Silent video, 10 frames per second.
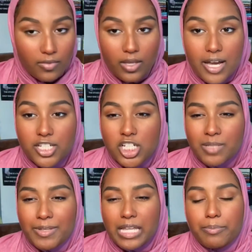I talked
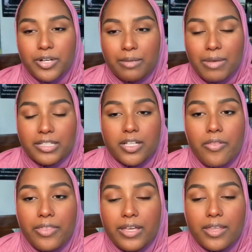about that book in my little
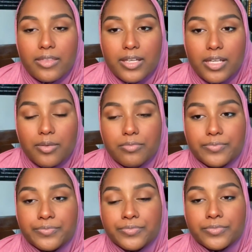thingy.
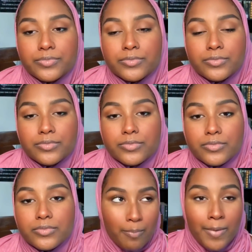
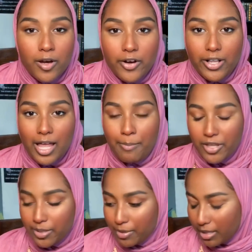My haul. I bought
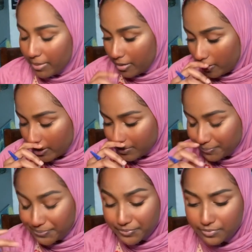the book in my haul.
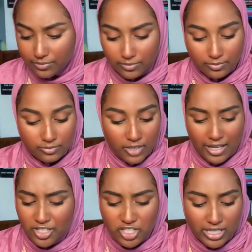And
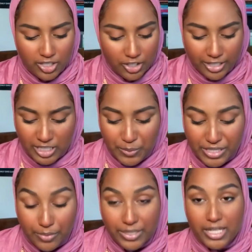it's just like a dark and
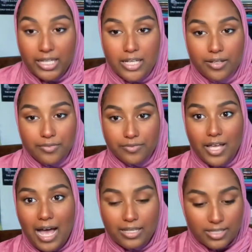twisted retelling of
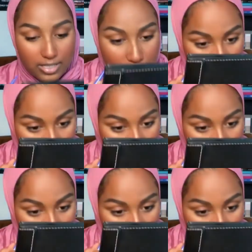Alice.